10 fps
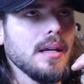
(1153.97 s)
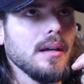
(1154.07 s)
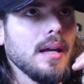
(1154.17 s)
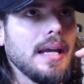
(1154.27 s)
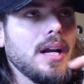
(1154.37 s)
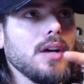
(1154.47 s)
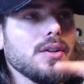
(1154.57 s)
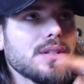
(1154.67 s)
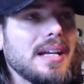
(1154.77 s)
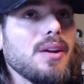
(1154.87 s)
and
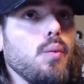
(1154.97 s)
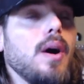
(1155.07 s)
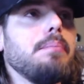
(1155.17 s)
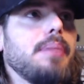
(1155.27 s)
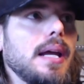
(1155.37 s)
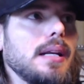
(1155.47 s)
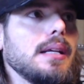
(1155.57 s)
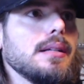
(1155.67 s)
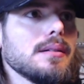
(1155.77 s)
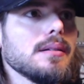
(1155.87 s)
understanding what pain
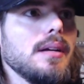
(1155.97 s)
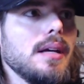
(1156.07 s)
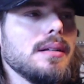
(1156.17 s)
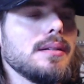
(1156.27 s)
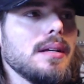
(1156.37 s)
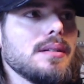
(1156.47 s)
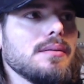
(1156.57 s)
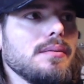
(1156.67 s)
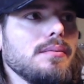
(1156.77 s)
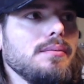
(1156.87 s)
is
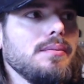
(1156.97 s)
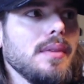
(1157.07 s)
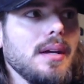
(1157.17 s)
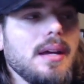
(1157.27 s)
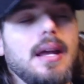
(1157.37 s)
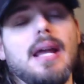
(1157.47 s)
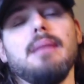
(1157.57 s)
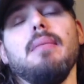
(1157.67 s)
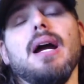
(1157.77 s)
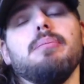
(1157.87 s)
in
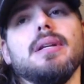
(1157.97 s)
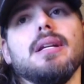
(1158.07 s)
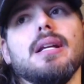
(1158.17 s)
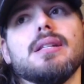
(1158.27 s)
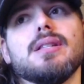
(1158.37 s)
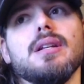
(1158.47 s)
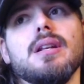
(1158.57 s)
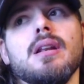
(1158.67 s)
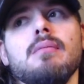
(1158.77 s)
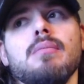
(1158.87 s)
my opinion, it's the
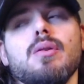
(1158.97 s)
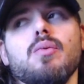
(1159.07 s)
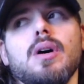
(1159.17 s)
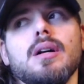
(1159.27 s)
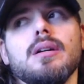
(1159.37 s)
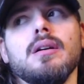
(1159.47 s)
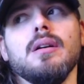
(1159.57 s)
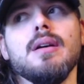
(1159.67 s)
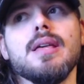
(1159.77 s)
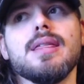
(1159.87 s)
number one
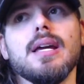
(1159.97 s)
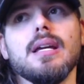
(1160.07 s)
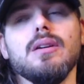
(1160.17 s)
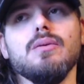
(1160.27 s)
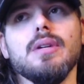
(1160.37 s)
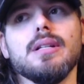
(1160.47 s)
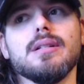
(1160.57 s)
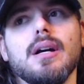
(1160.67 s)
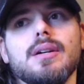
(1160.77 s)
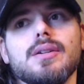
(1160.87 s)
thing you need to
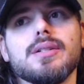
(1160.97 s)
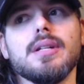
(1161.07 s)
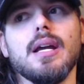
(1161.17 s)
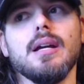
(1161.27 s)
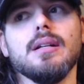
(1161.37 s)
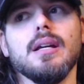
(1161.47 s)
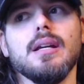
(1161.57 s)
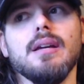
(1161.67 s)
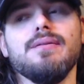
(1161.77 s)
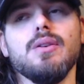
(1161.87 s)
understand
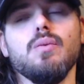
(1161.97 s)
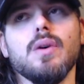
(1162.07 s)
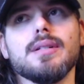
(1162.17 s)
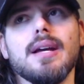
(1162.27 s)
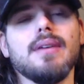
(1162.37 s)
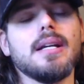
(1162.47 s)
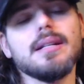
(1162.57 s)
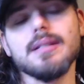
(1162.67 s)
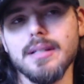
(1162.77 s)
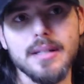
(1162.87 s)
if you want to have any
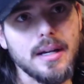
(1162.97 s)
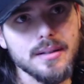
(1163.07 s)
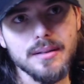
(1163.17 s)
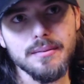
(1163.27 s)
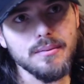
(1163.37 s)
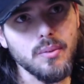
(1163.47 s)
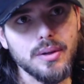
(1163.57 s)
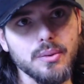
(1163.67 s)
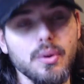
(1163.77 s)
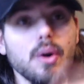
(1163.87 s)
success
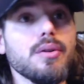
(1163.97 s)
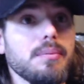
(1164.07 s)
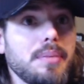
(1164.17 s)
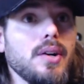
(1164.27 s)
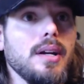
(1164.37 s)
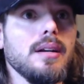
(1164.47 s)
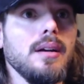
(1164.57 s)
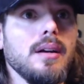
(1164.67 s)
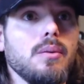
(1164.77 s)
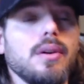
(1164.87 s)
with growth, period,
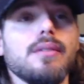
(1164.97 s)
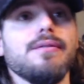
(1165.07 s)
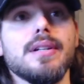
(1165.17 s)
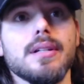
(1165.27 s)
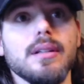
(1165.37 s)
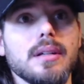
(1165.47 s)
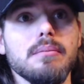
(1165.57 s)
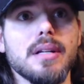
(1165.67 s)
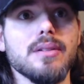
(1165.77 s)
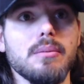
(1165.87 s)
whether physically,
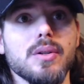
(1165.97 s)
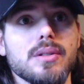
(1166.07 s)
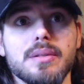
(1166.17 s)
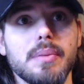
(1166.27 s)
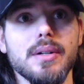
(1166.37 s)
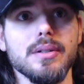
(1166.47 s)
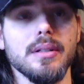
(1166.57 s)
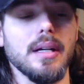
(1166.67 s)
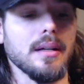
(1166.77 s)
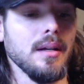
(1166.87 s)
mentally, emotionally, spiritually. Like,